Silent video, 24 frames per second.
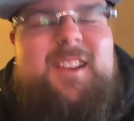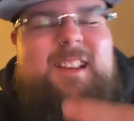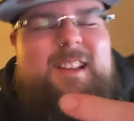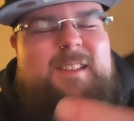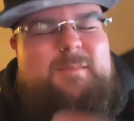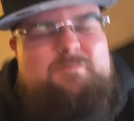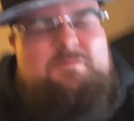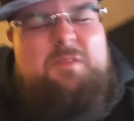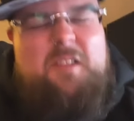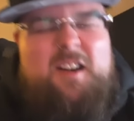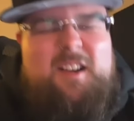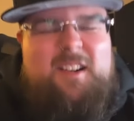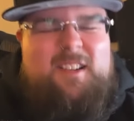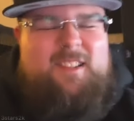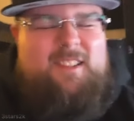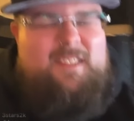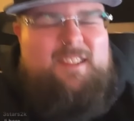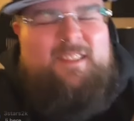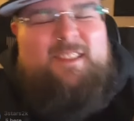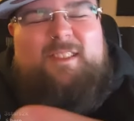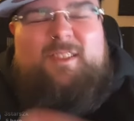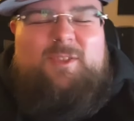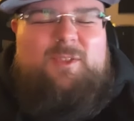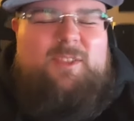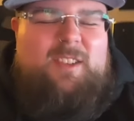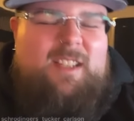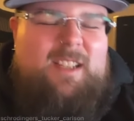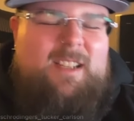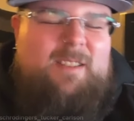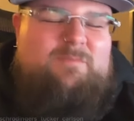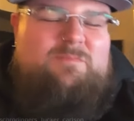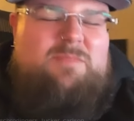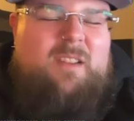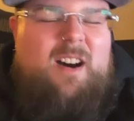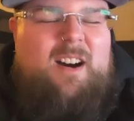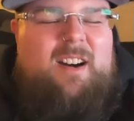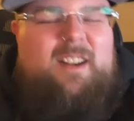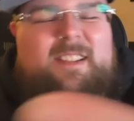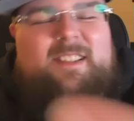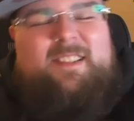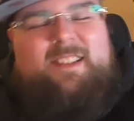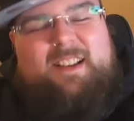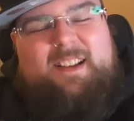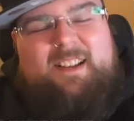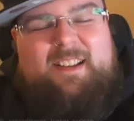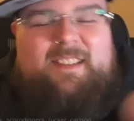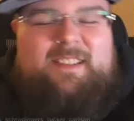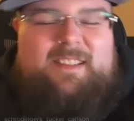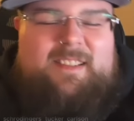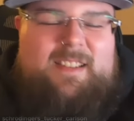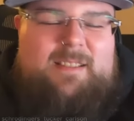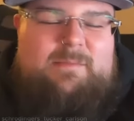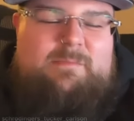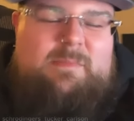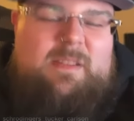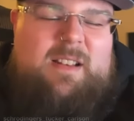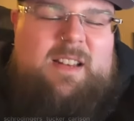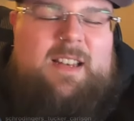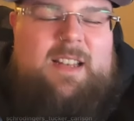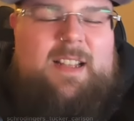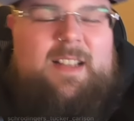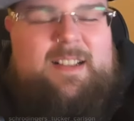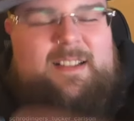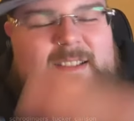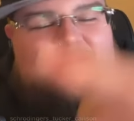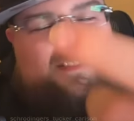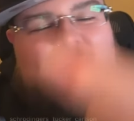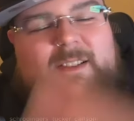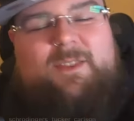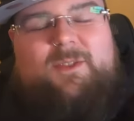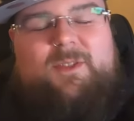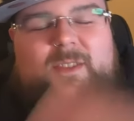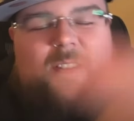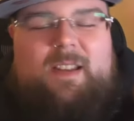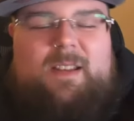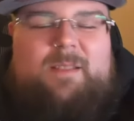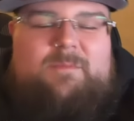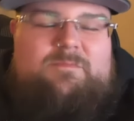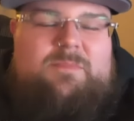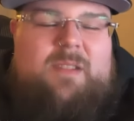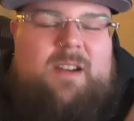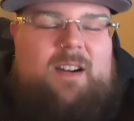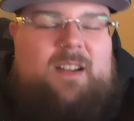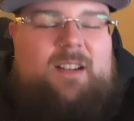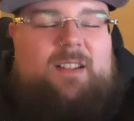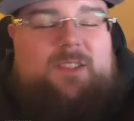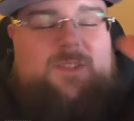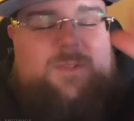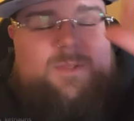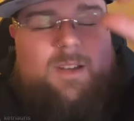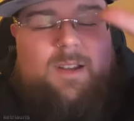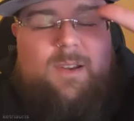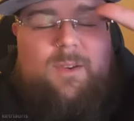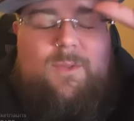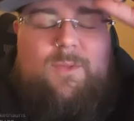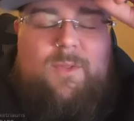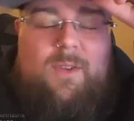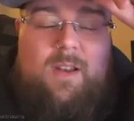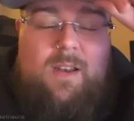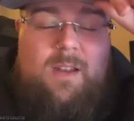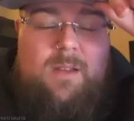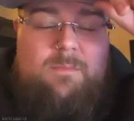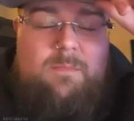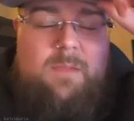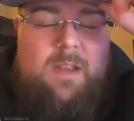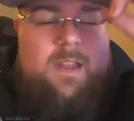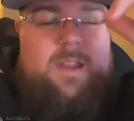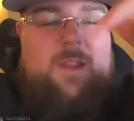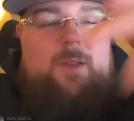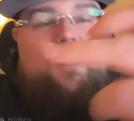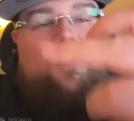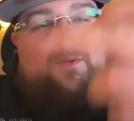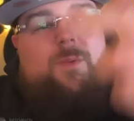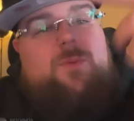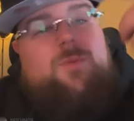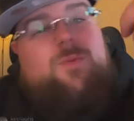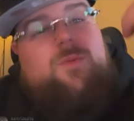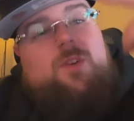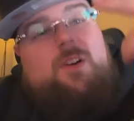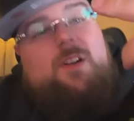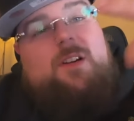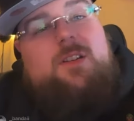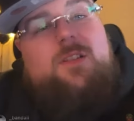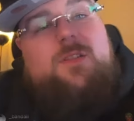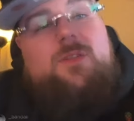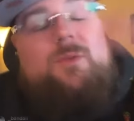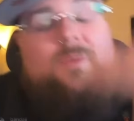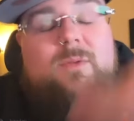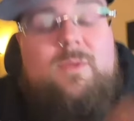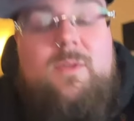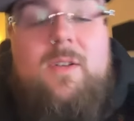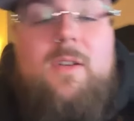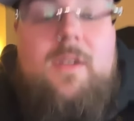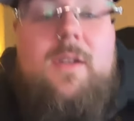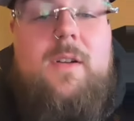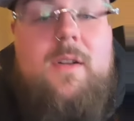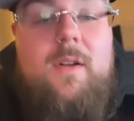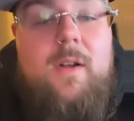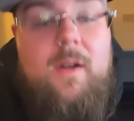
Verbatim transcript: really bars because it's really bars. Like the similes, just really bars. When you feeling me, they fuck you.